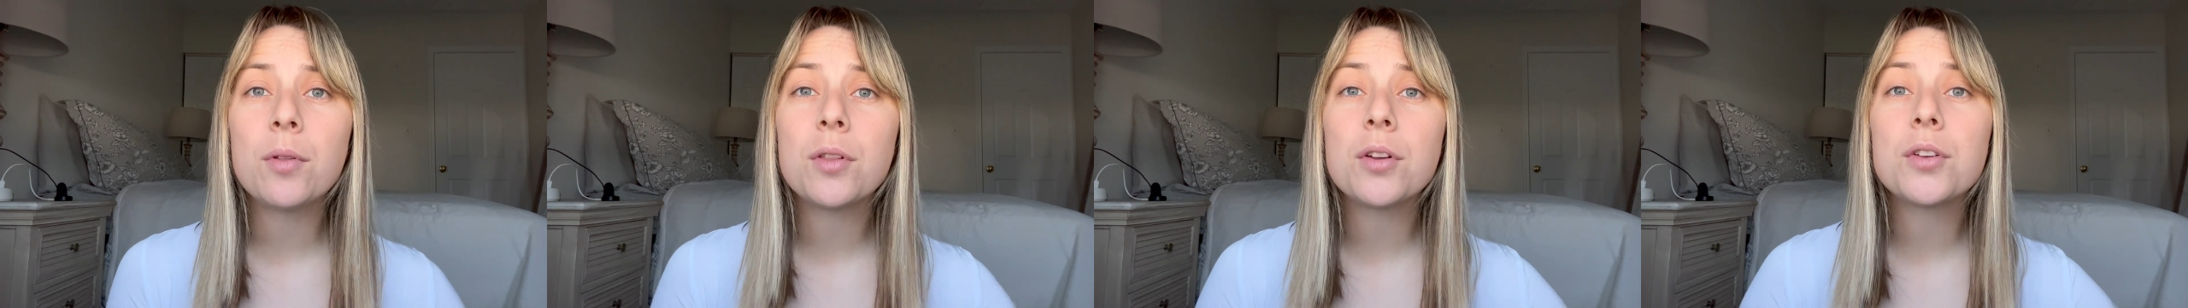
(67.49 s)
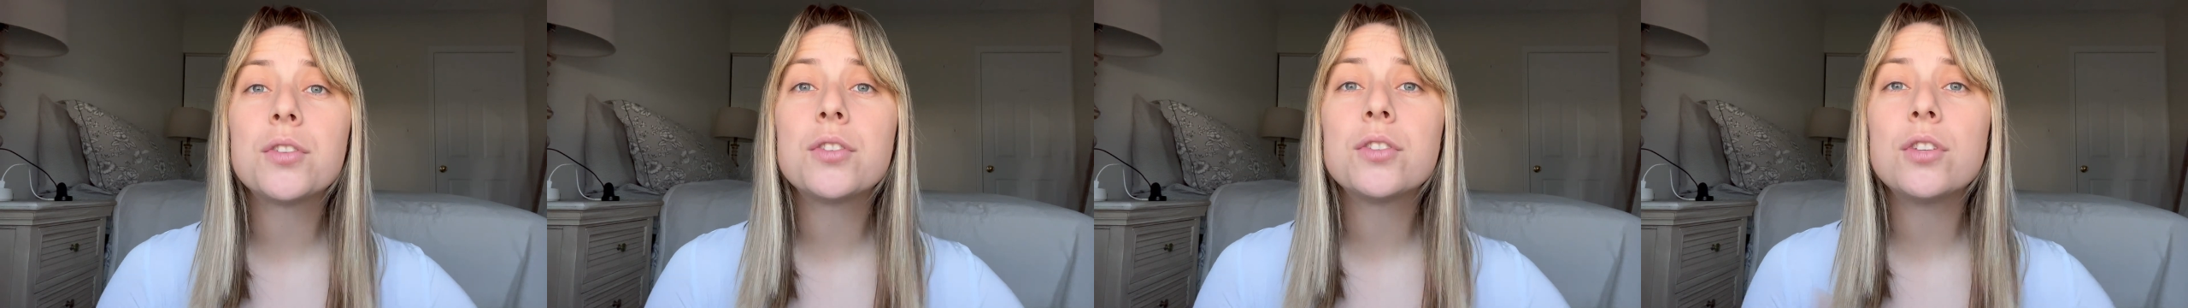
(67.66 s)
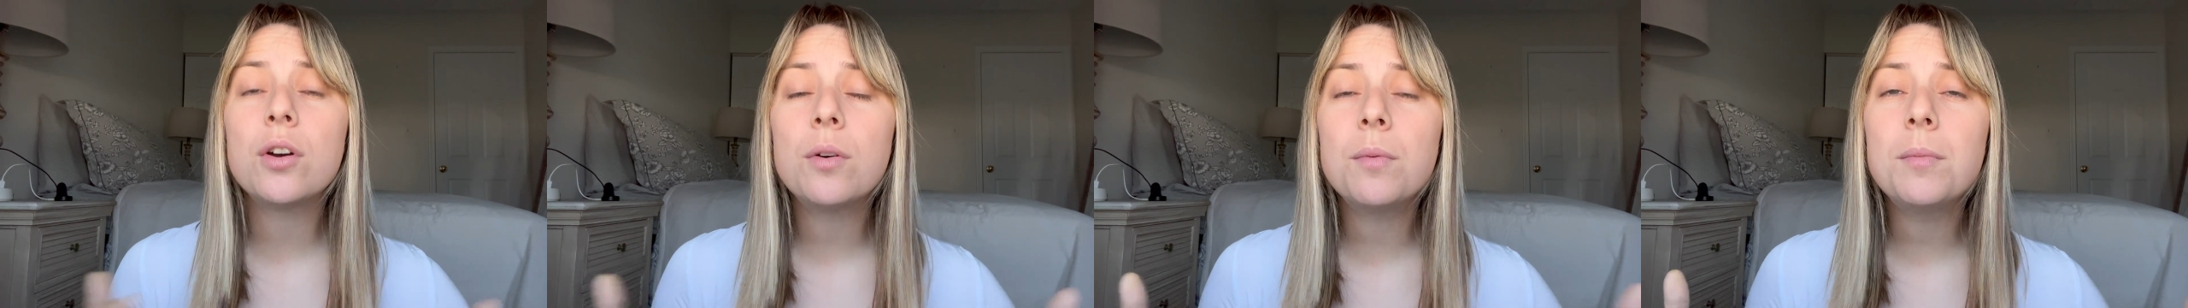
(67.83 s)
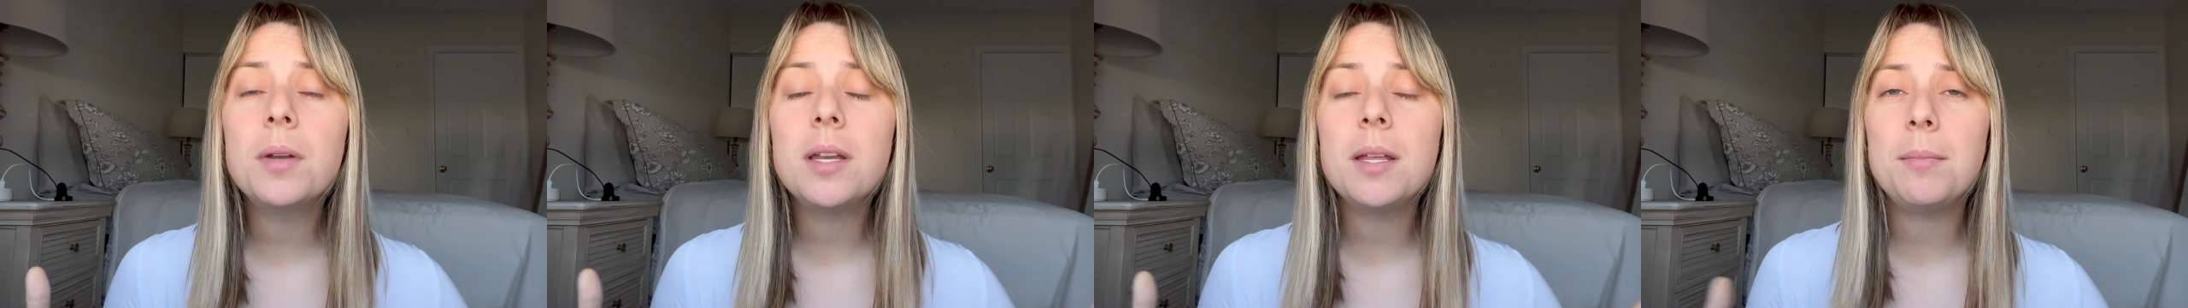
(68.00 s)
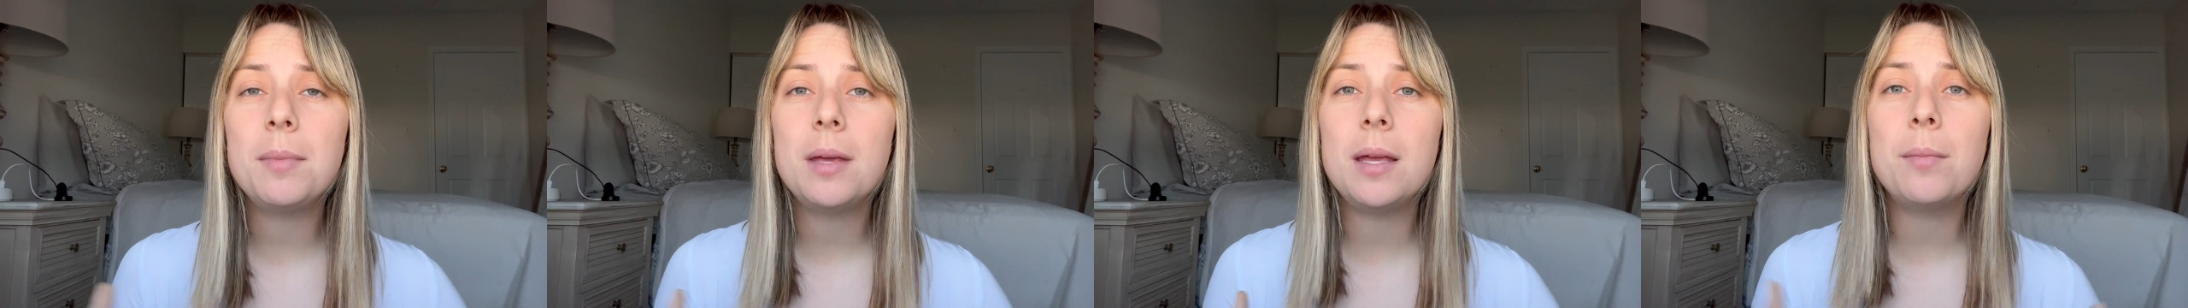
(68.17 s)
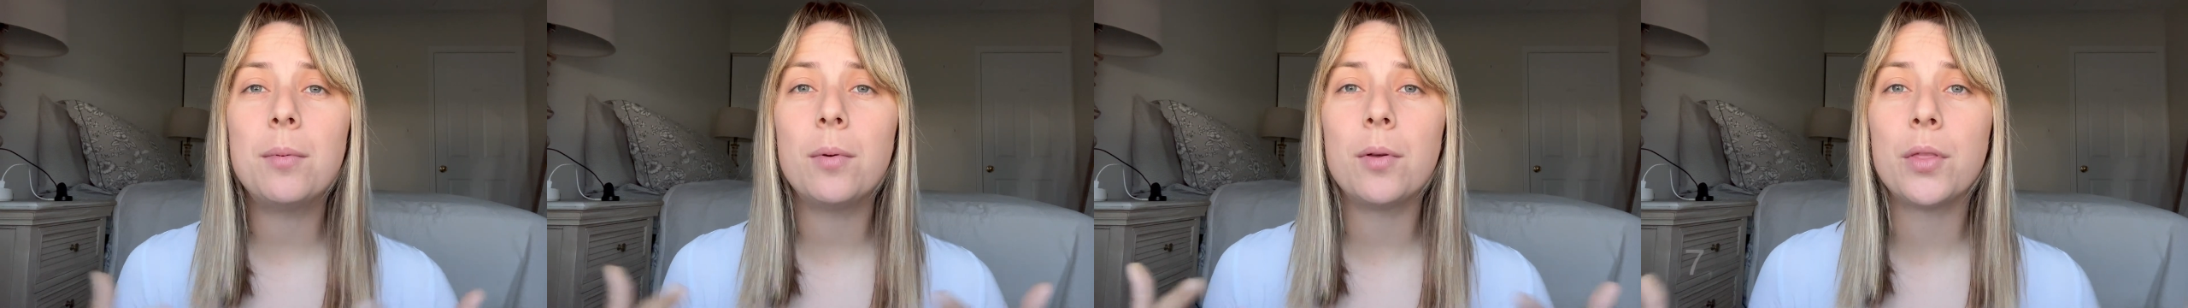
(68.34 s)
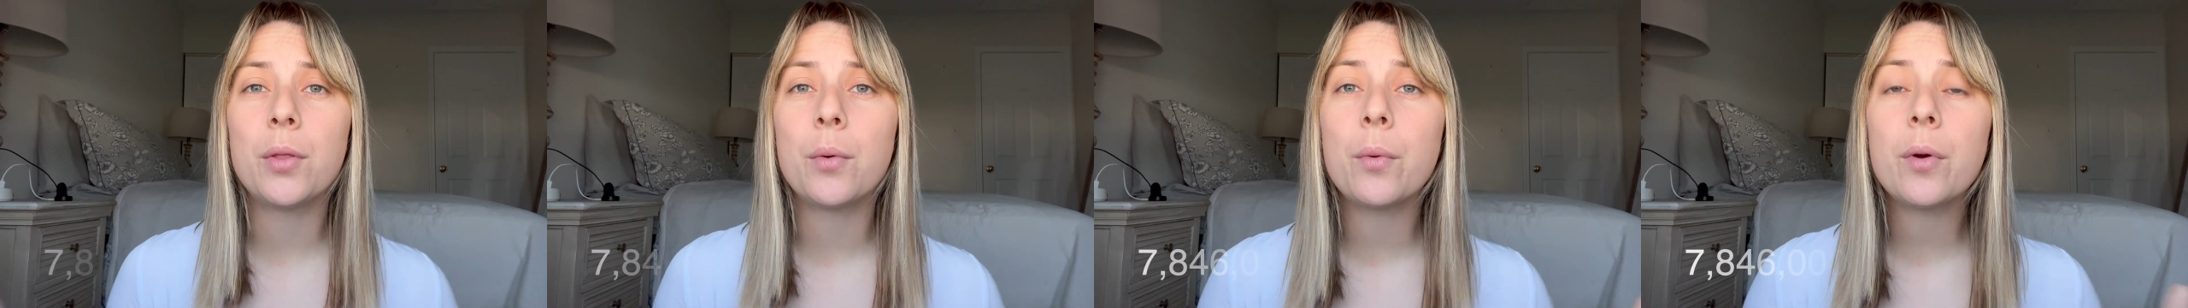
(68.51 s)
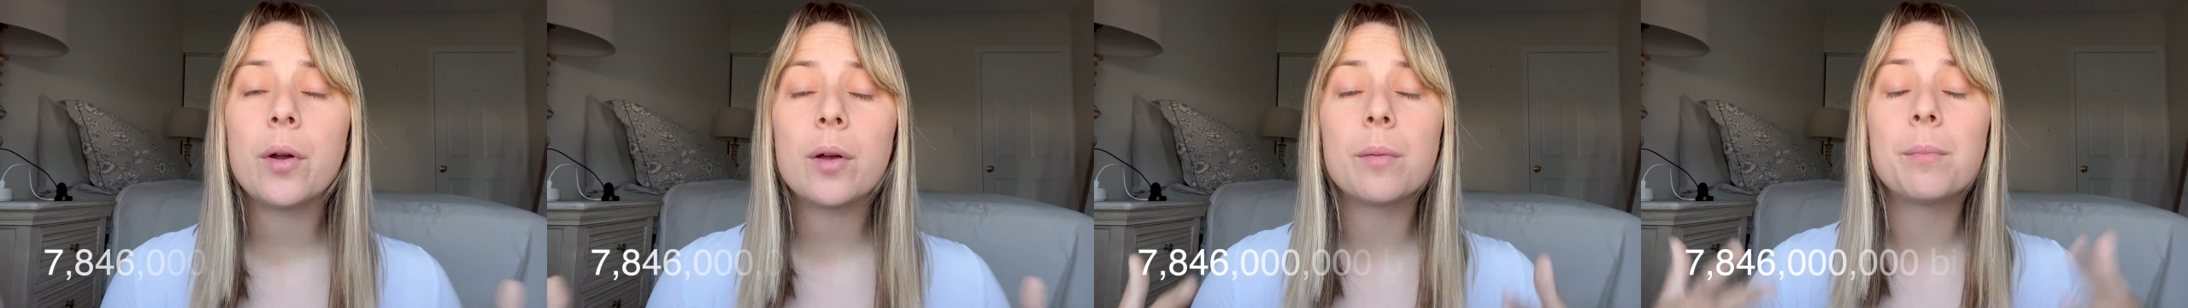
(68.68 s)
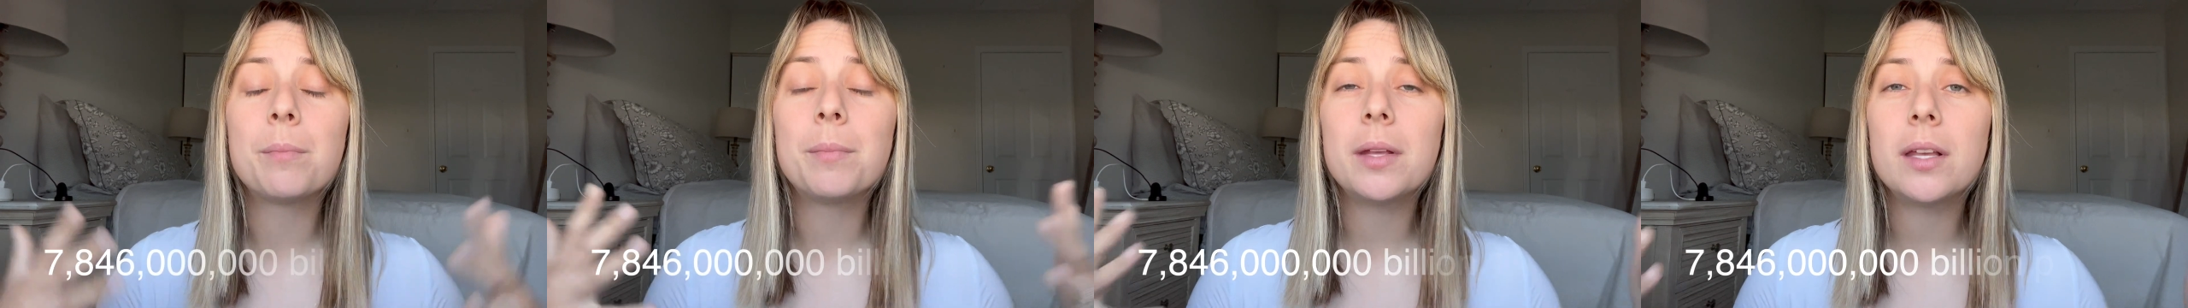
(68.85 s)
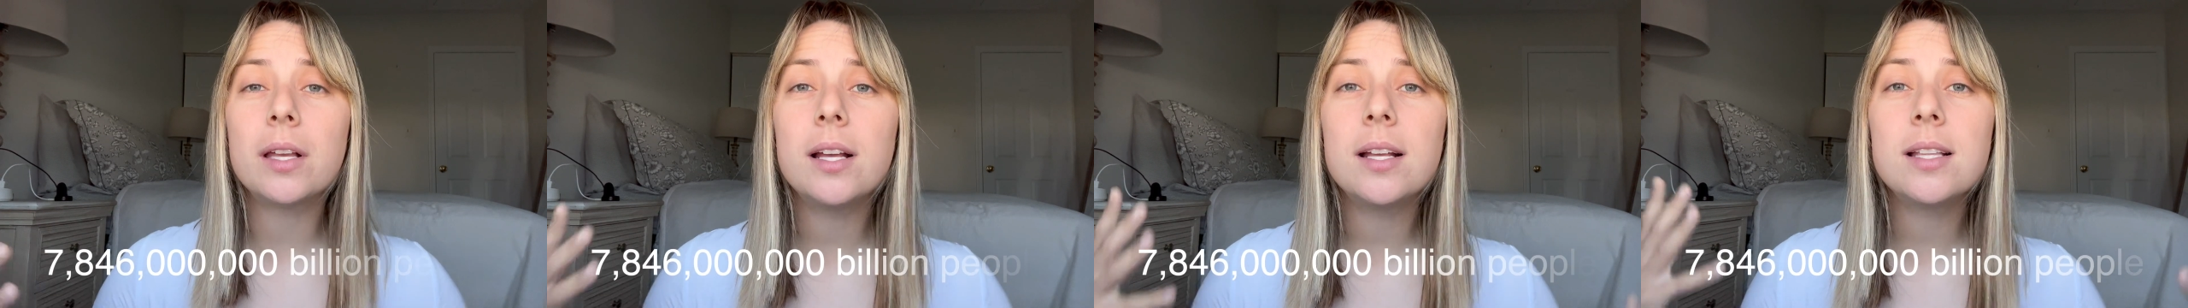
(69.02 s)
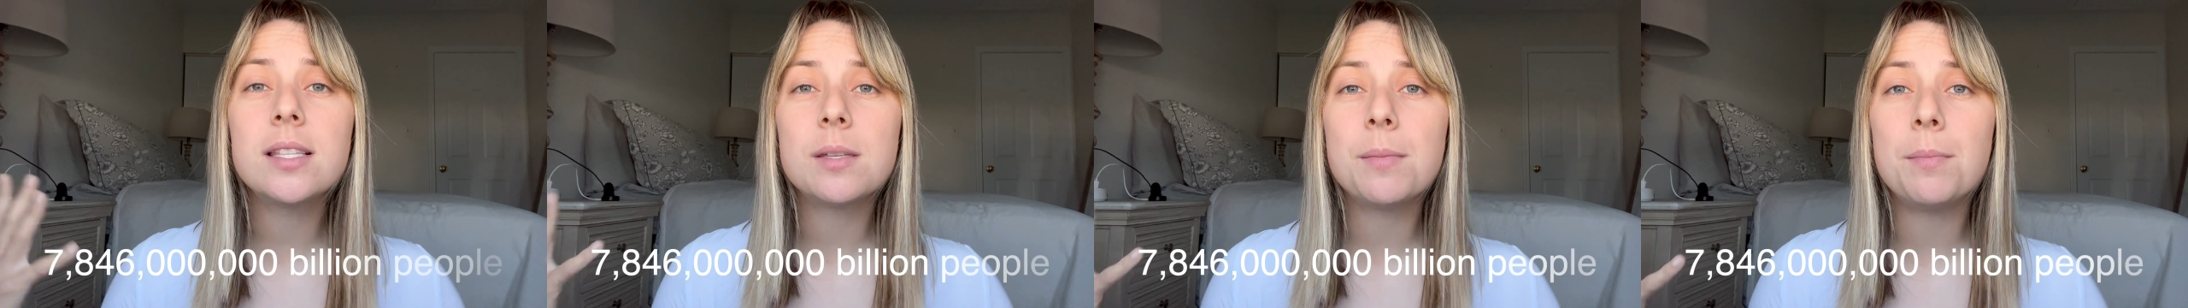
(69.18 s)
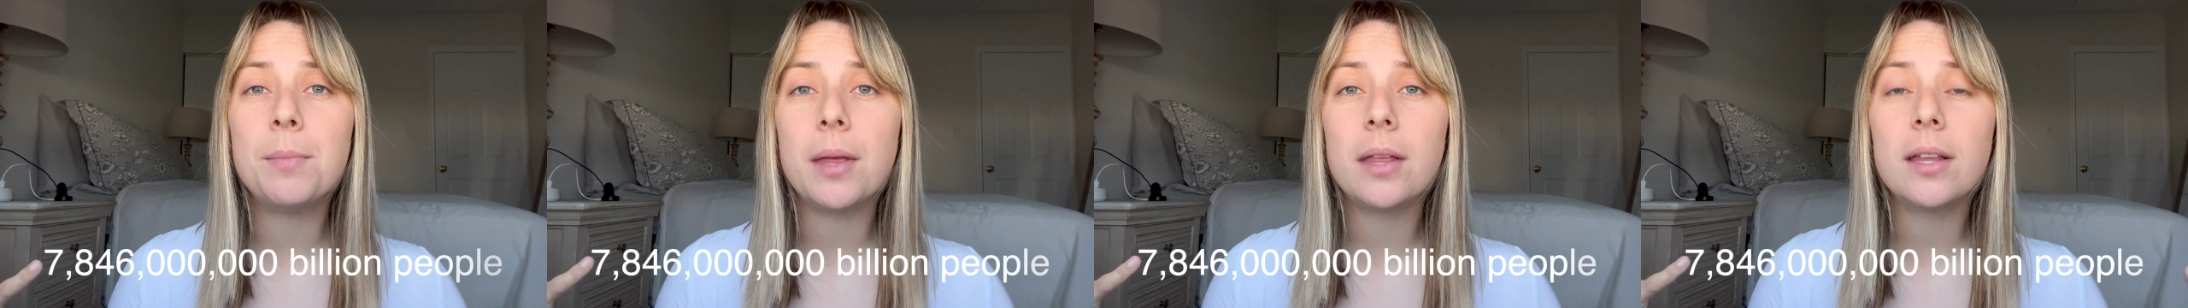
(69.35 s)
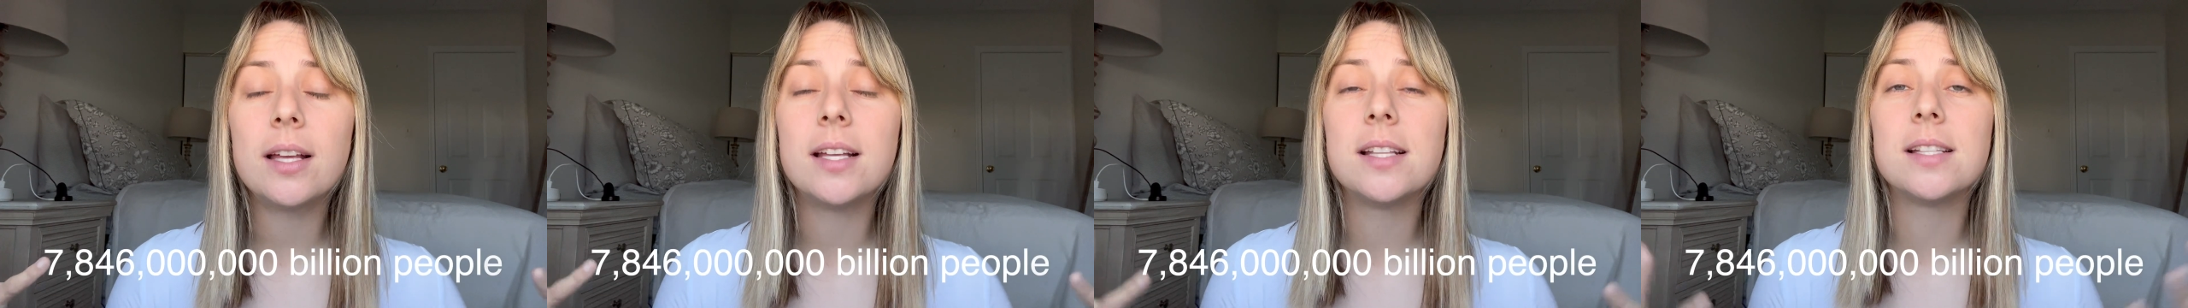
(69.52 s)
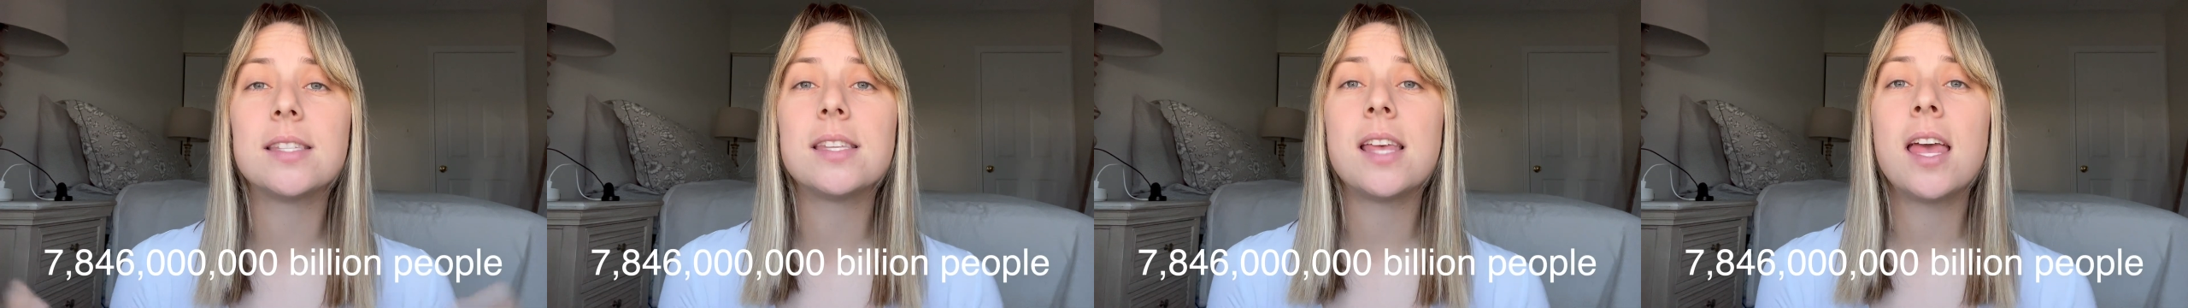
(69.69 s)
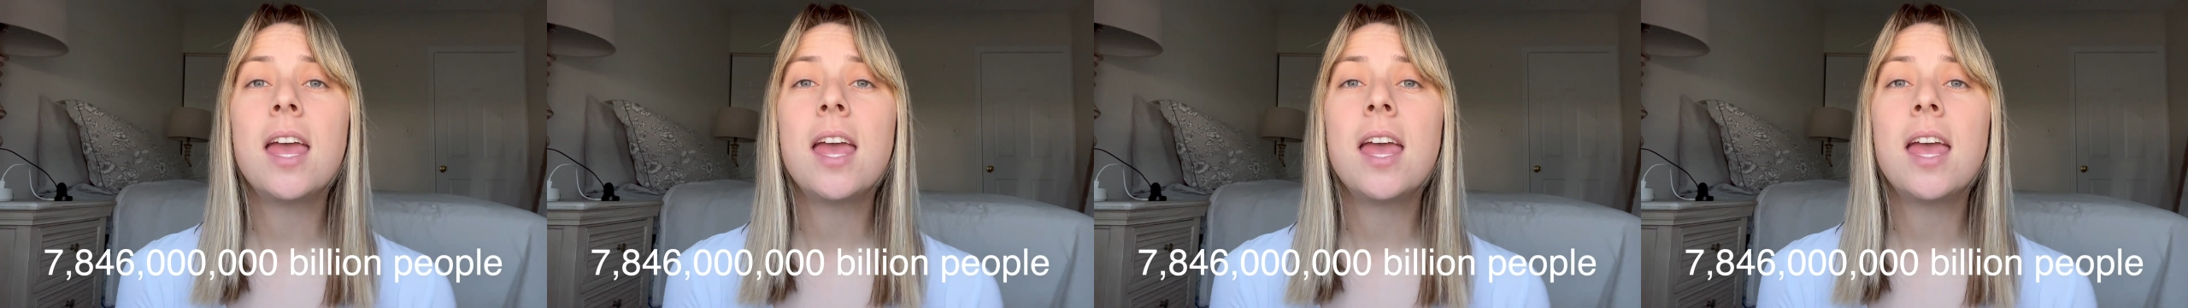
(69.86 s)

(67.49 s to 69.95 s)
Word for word: There's so many people in the world, billions and billions,